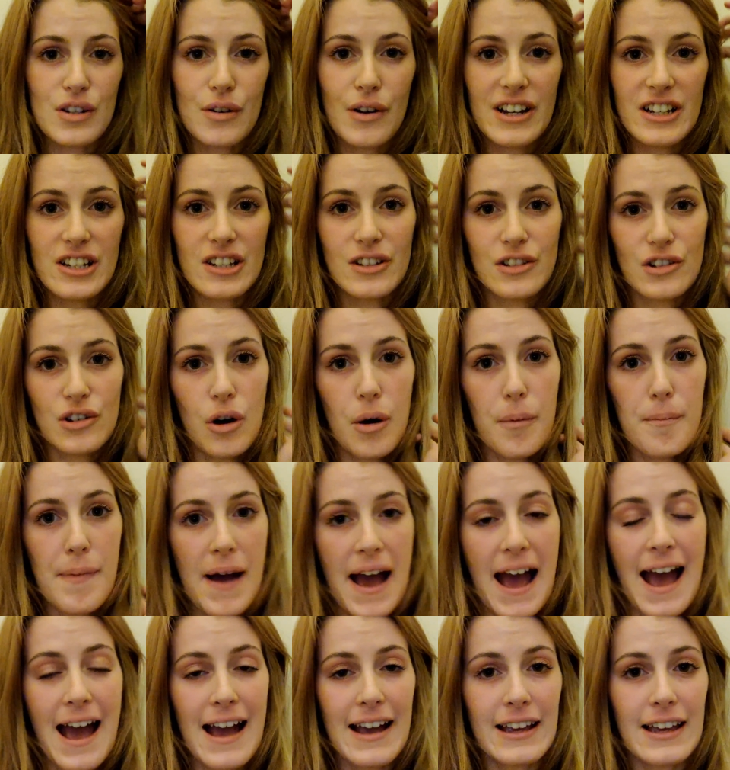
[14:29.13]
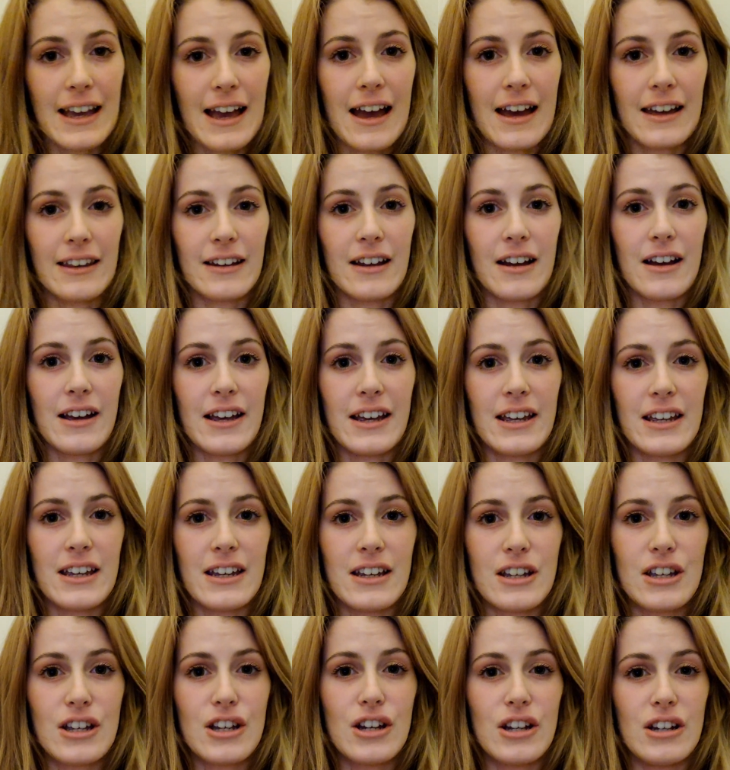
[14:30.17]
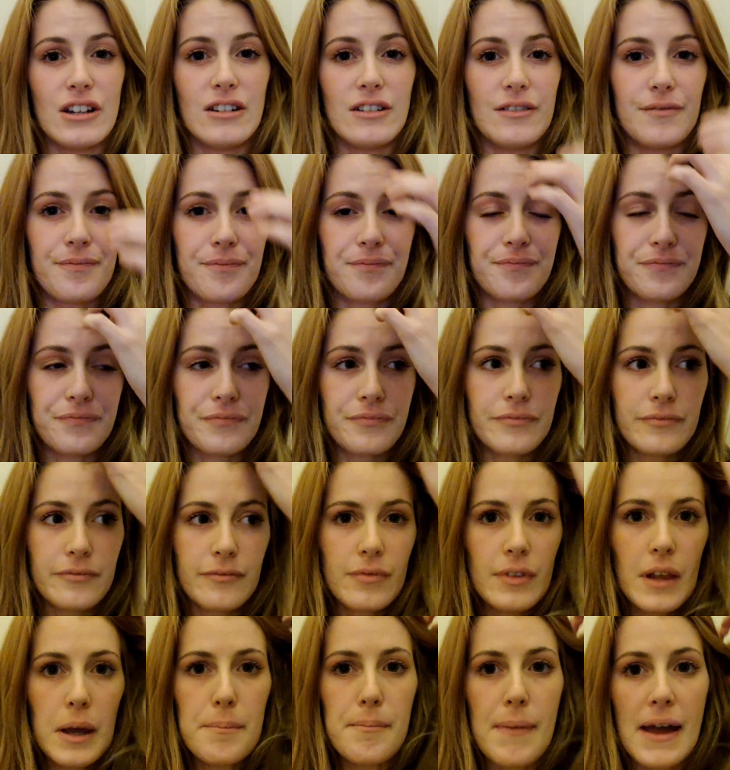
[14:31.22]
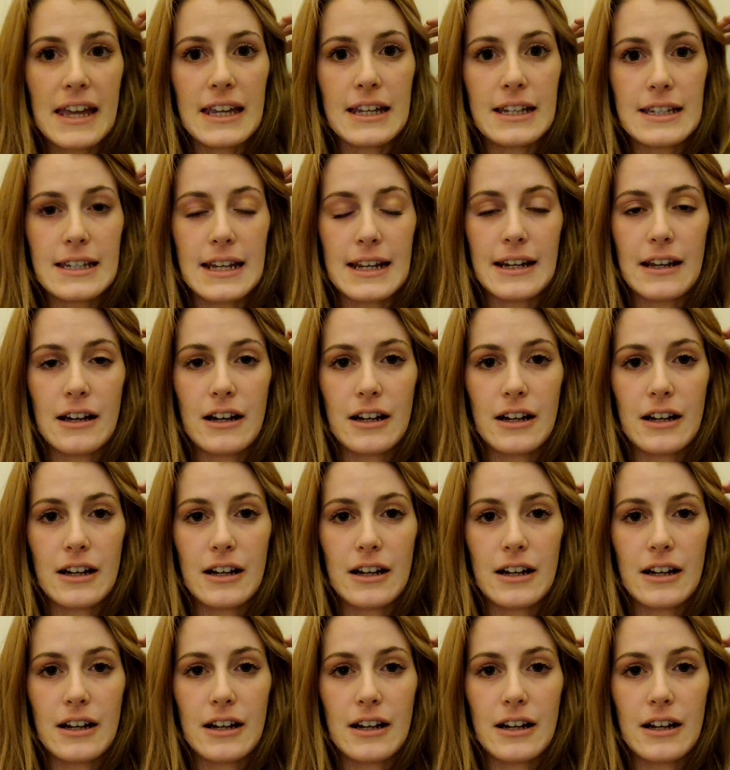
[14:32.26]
So I just got back and I couldn't make